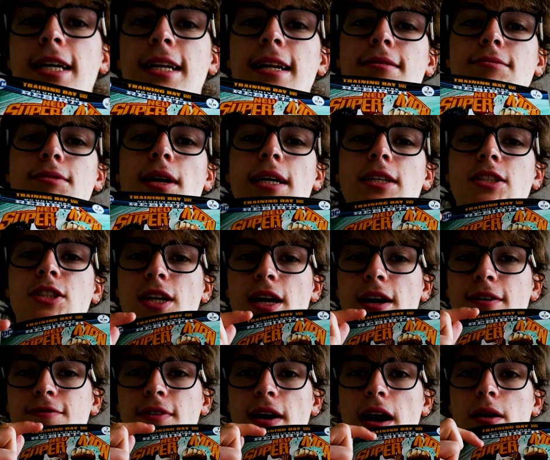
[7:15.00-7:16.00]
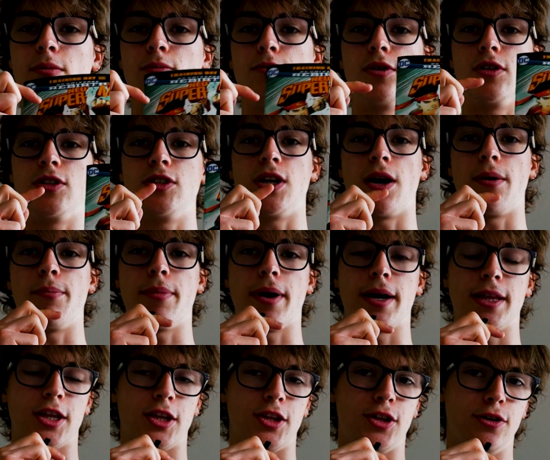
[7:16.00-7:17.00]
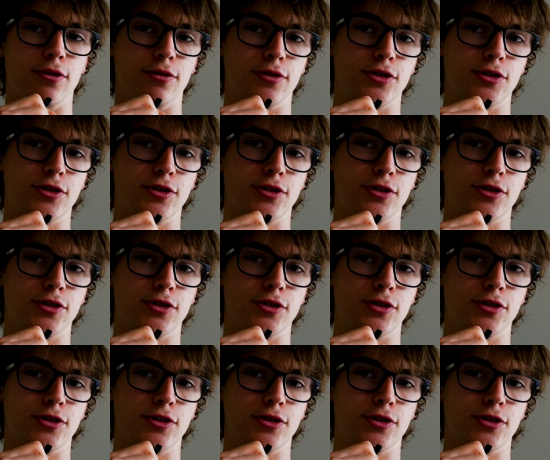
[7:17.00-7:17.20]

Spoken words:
adaptation I found was done by the new